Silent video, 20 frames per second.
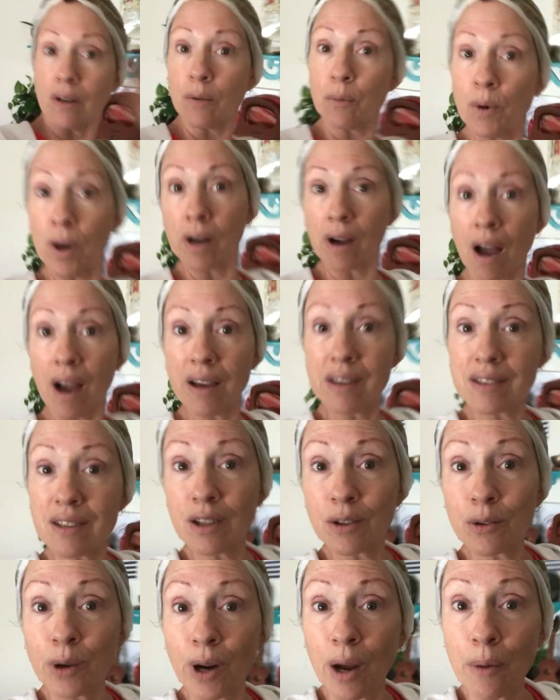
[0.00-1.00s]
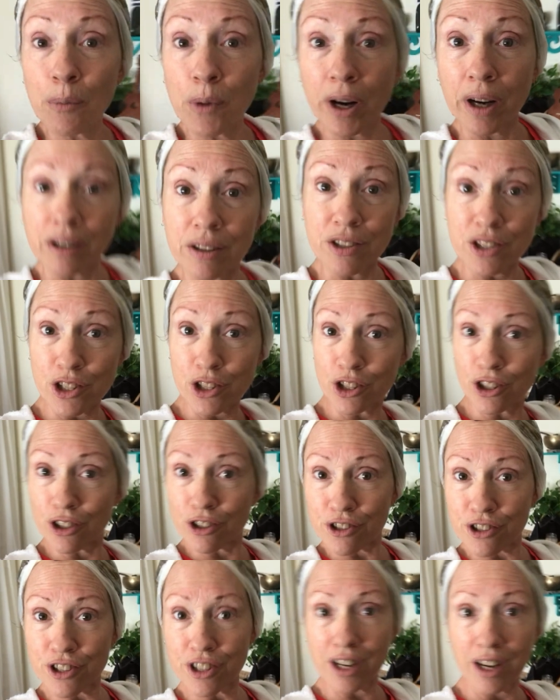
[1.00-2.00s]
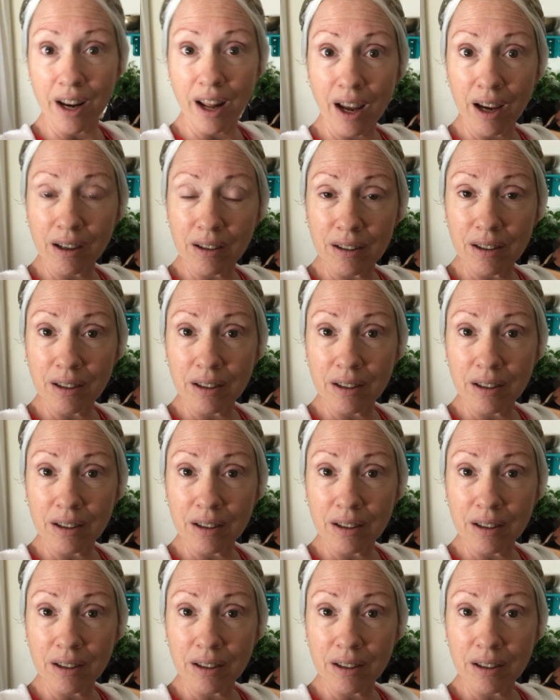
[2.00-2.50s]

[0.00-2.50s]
well, guys, look what I'm wearing to church today.